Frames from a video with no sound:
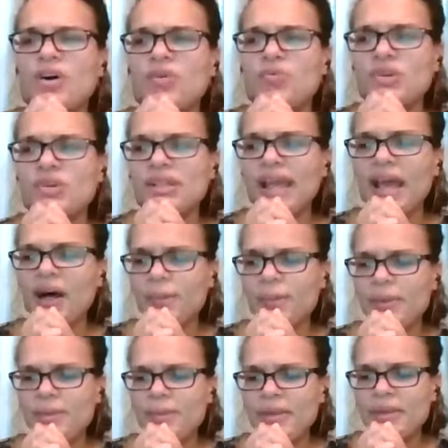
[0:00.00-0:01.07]
really
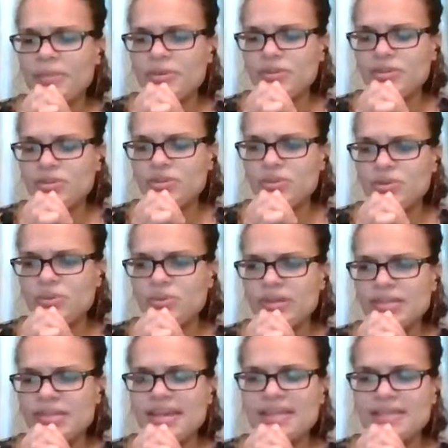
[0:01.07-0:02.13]
helping people to
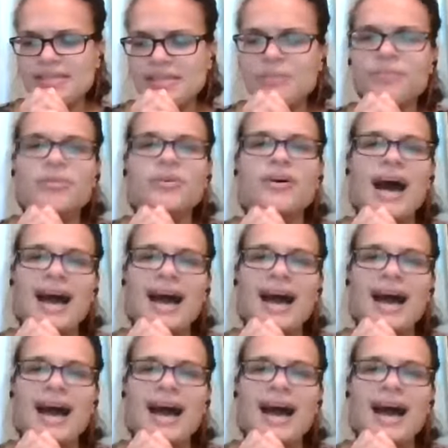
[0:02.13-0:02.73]
take simple